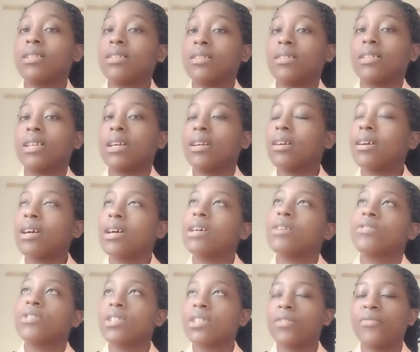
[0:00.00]
a
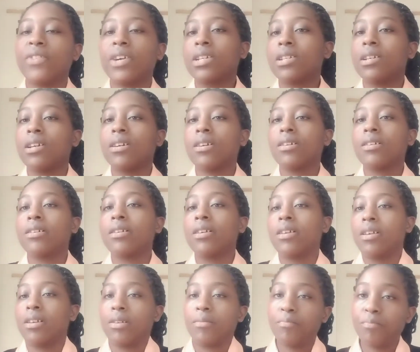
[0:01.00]
risk factor.
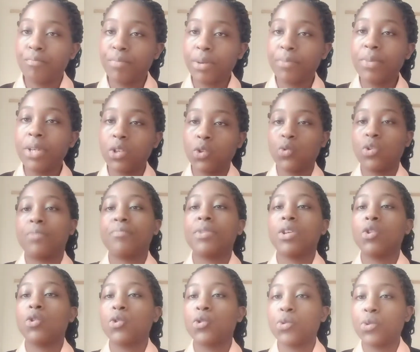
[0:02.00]
Babies who are
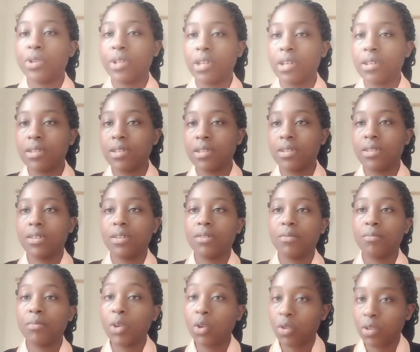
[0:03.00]
below 2 years,
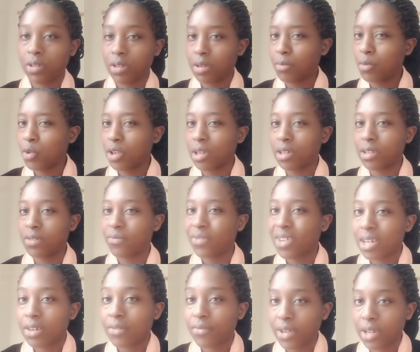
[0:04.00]
because pneumonia is
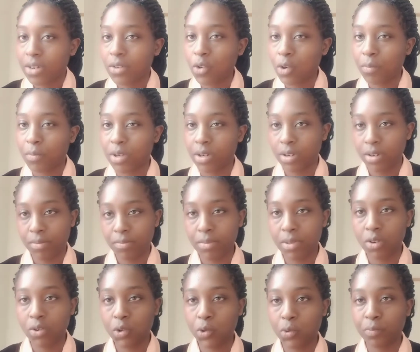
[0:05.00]
very, very common
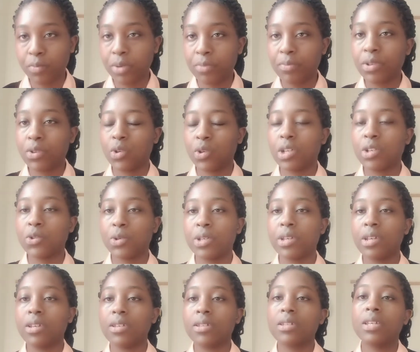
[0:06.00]
below babies who are 2
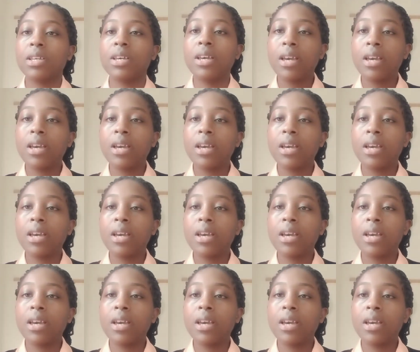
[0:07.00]
years.